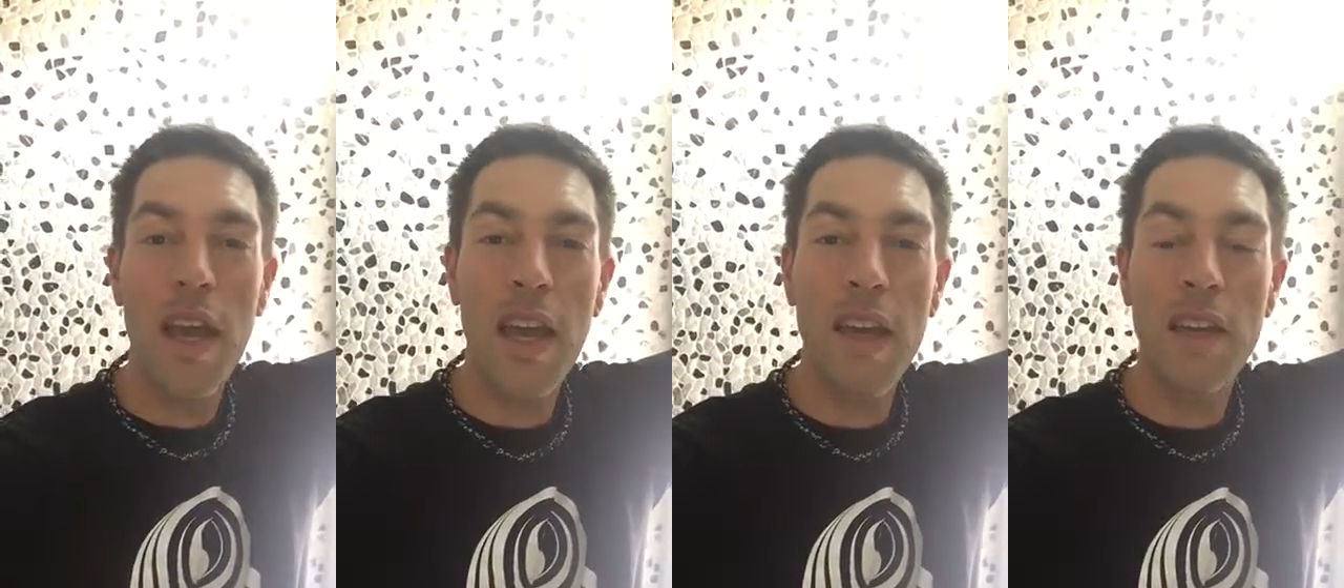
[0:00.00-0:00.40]

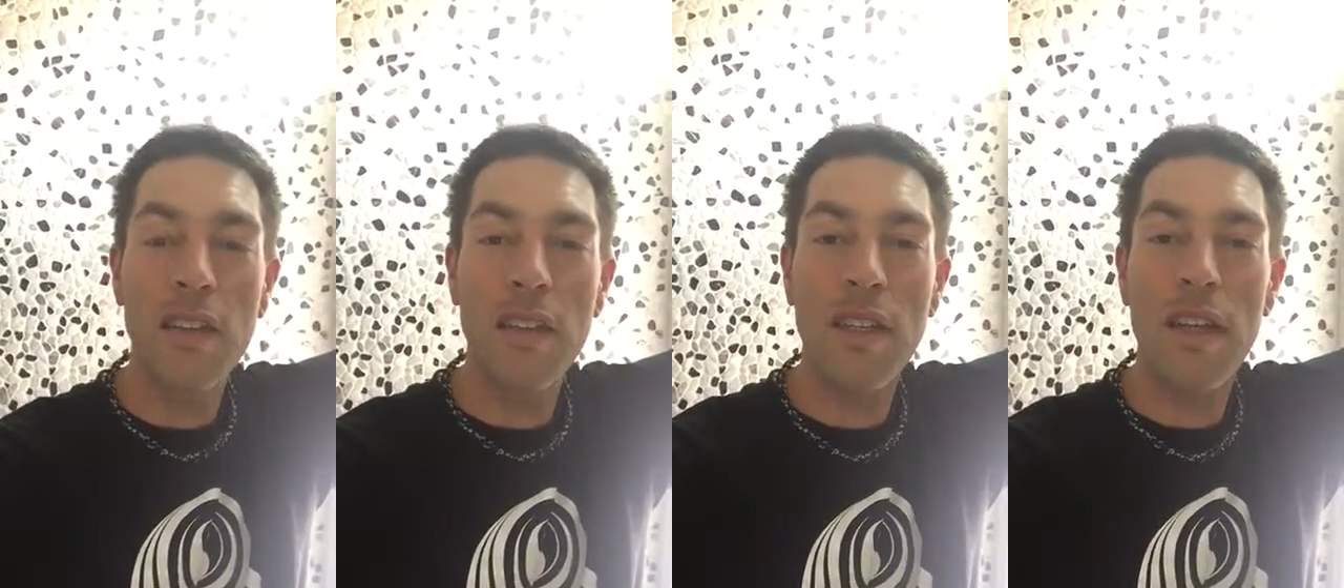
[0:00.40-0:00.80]

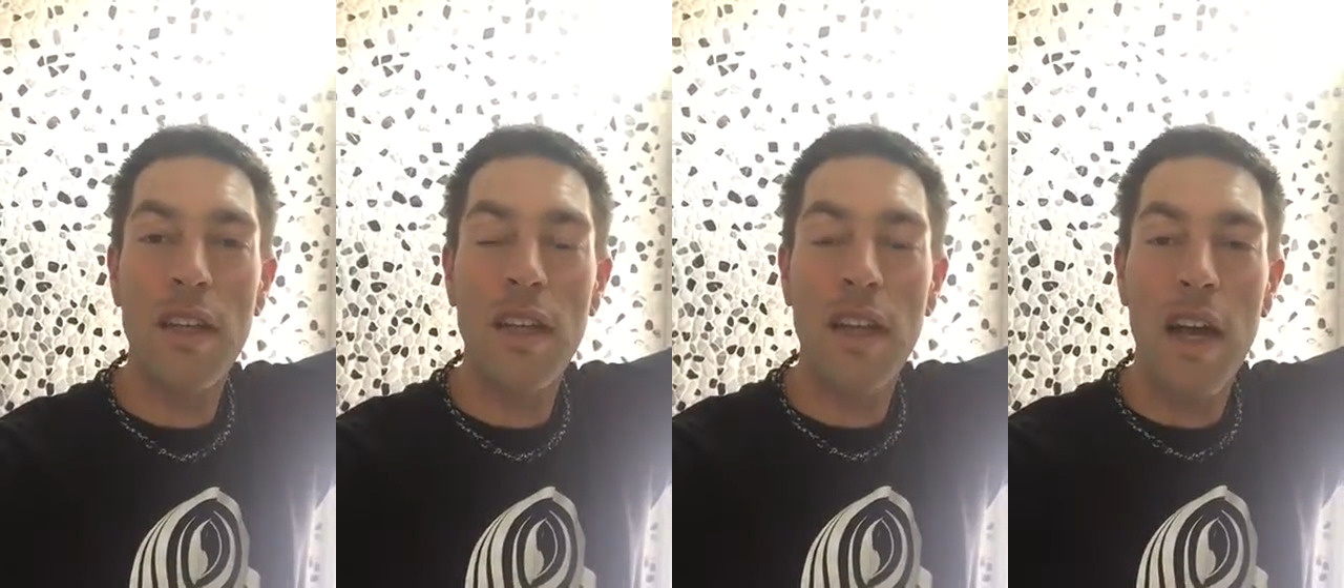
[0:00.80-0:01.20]
And
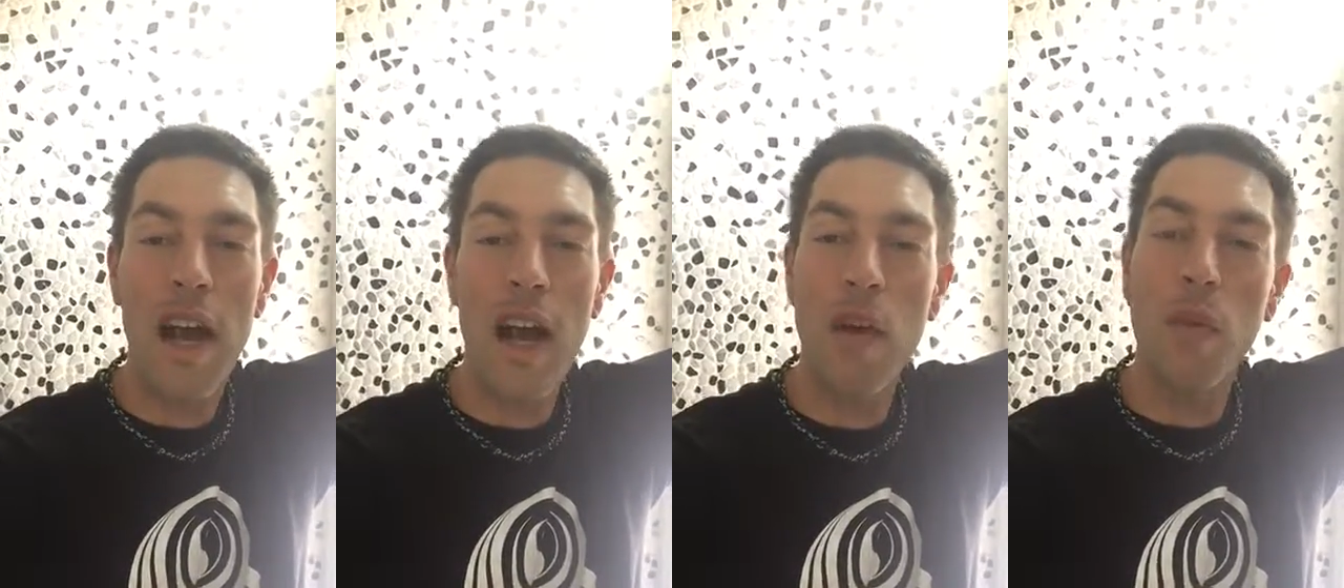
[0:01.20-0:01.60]

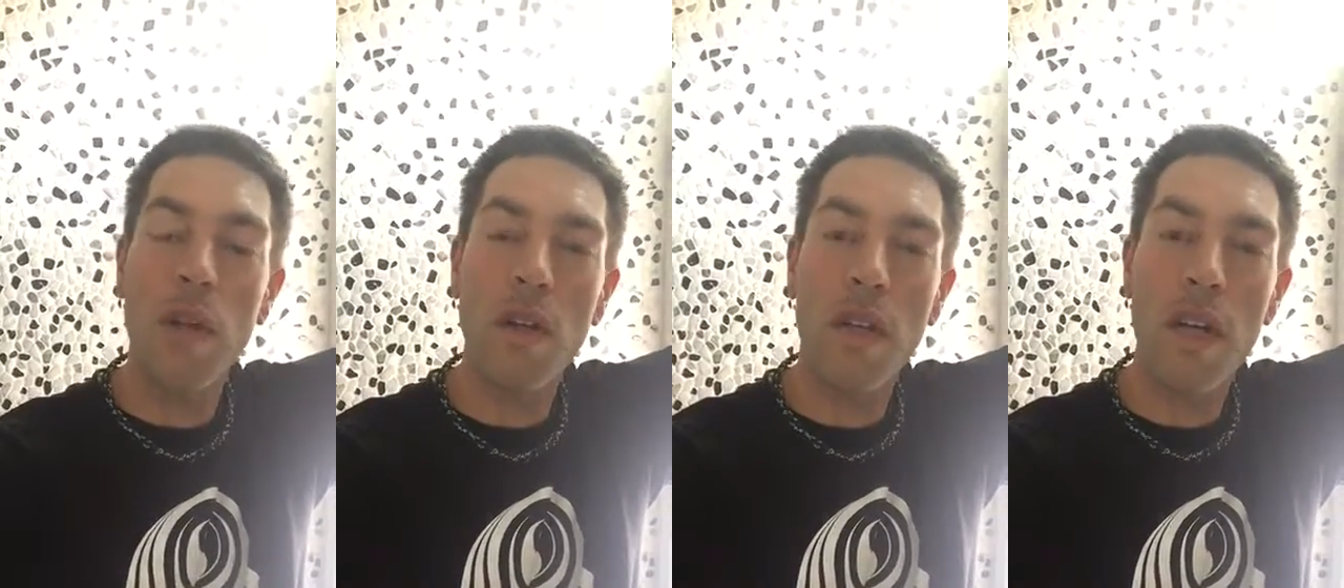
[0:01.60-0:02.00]
I
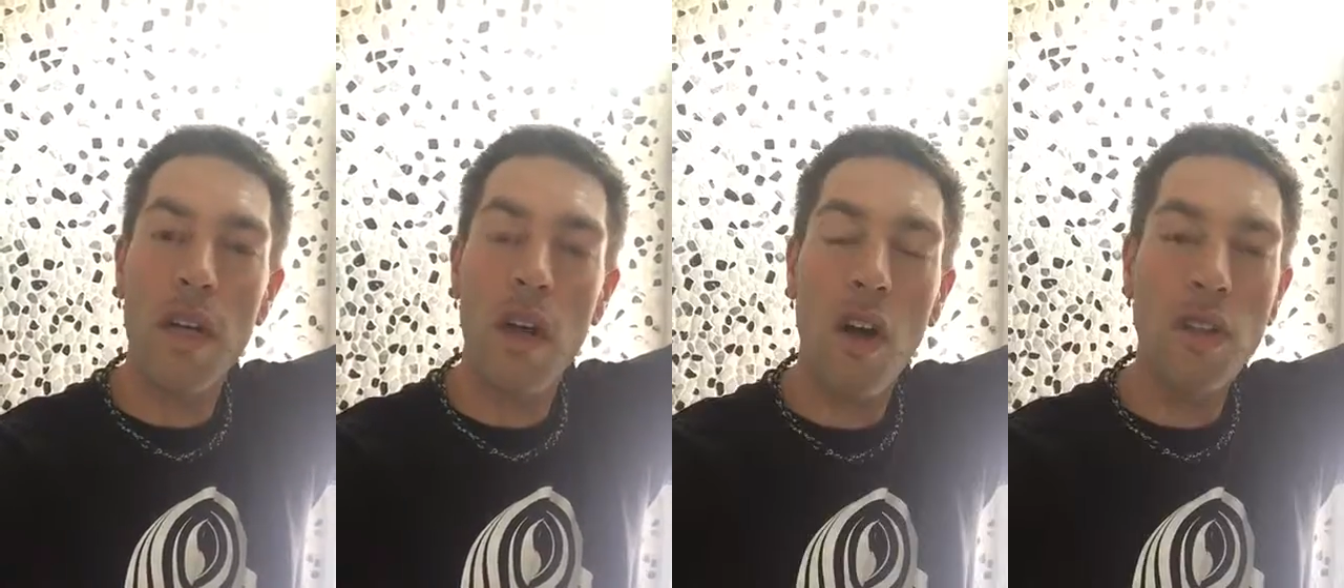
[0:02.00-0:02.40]
will
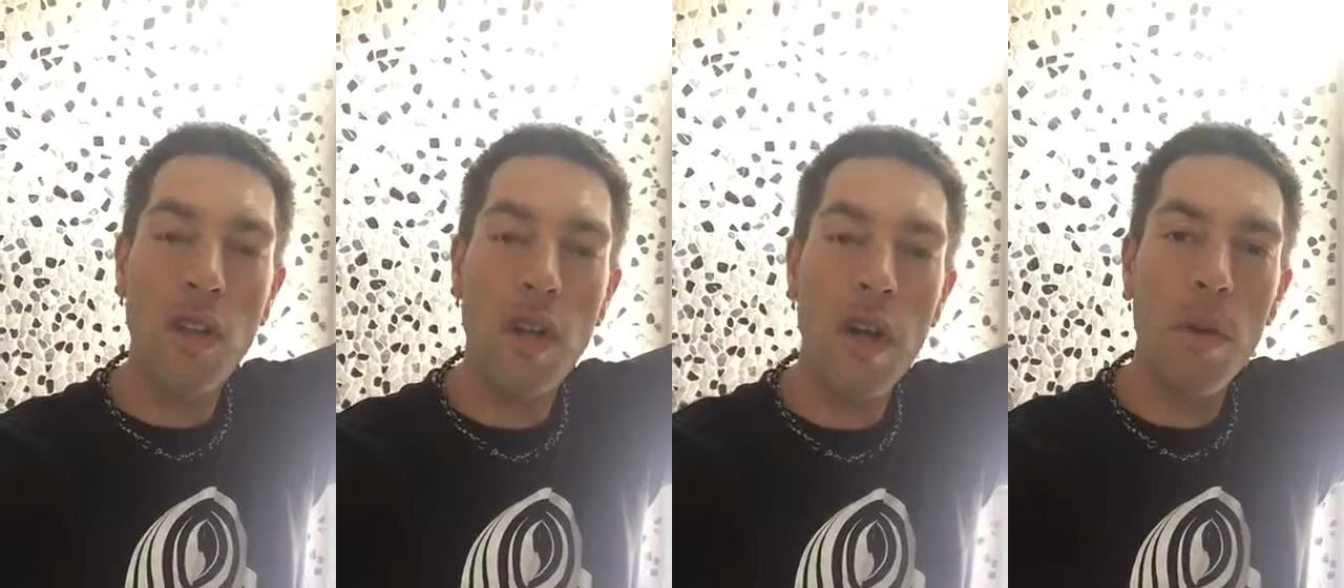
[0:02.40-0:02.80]

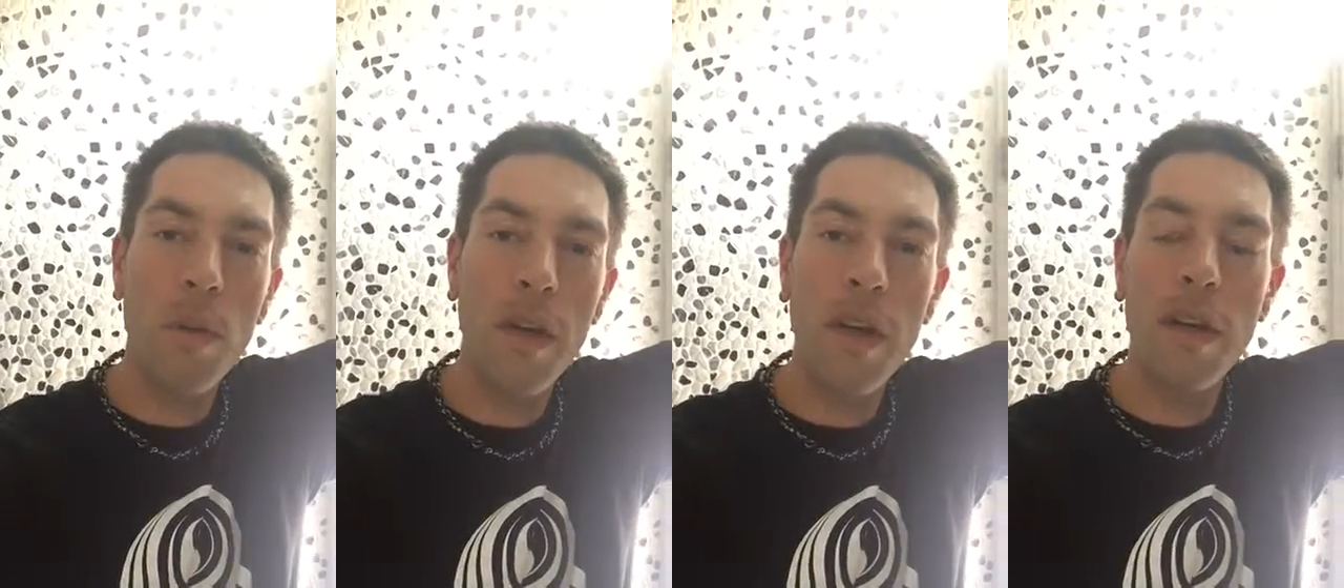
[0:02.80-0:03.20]
also help
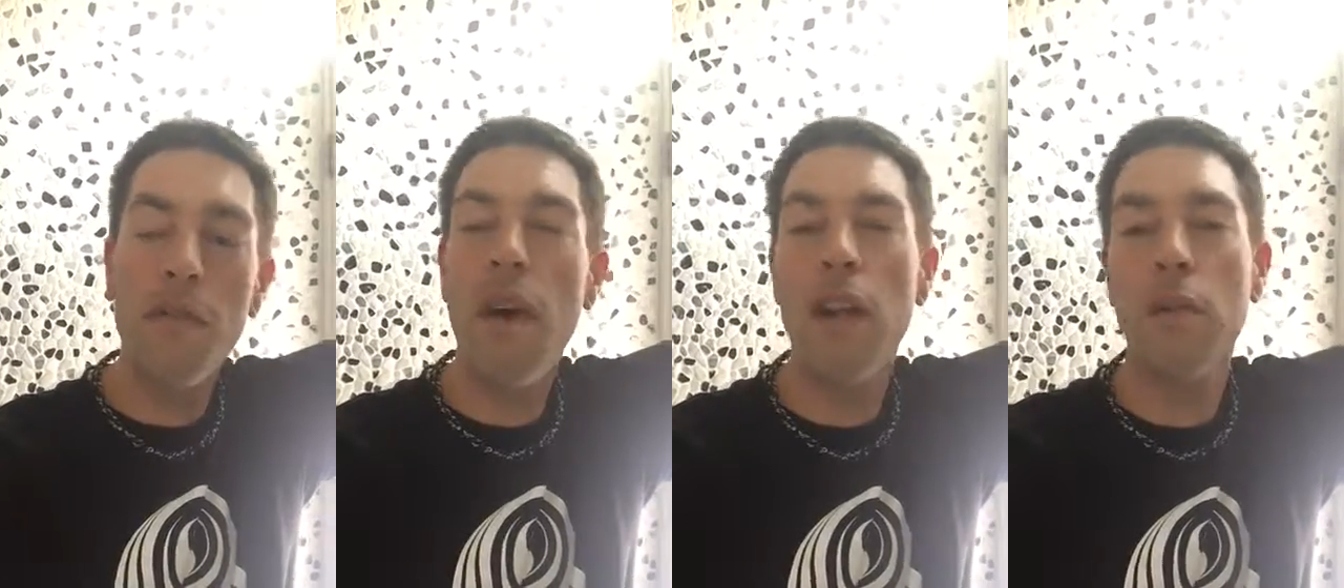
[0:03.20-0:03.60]

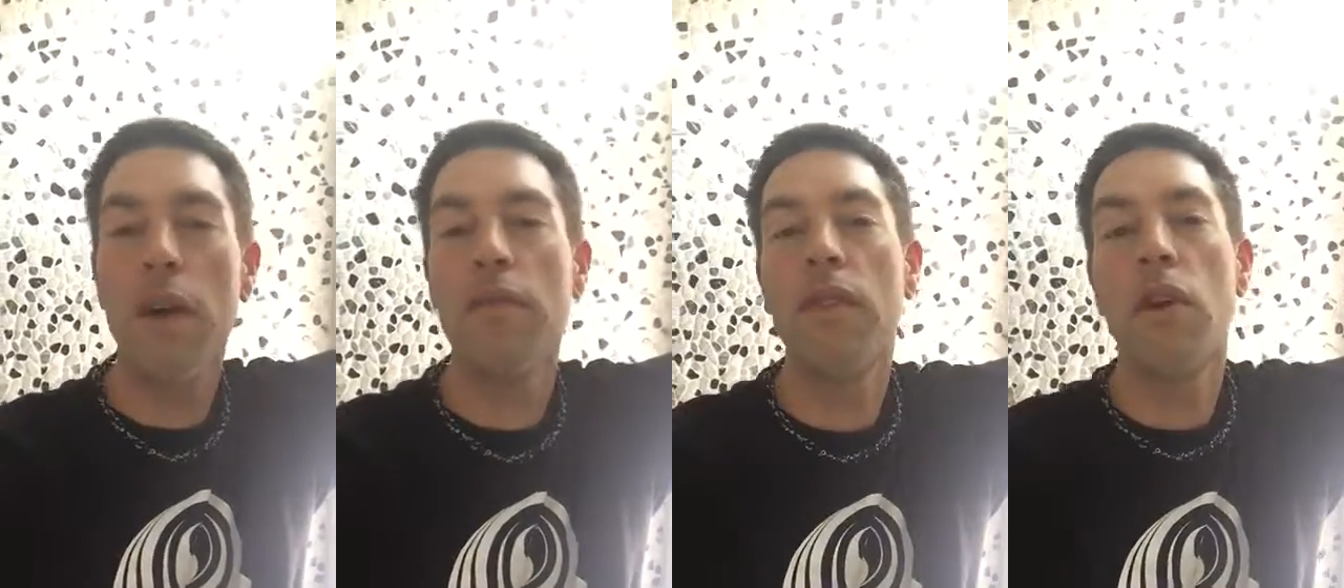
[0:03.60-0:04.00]
Follow
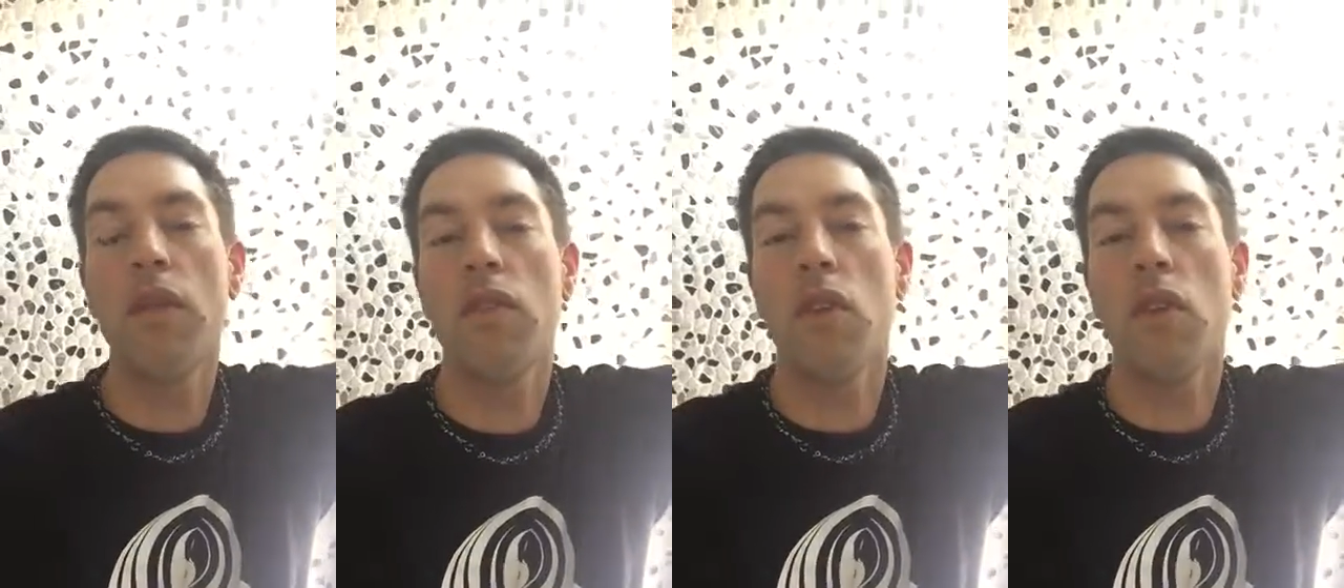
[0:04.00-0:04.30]
My Vote.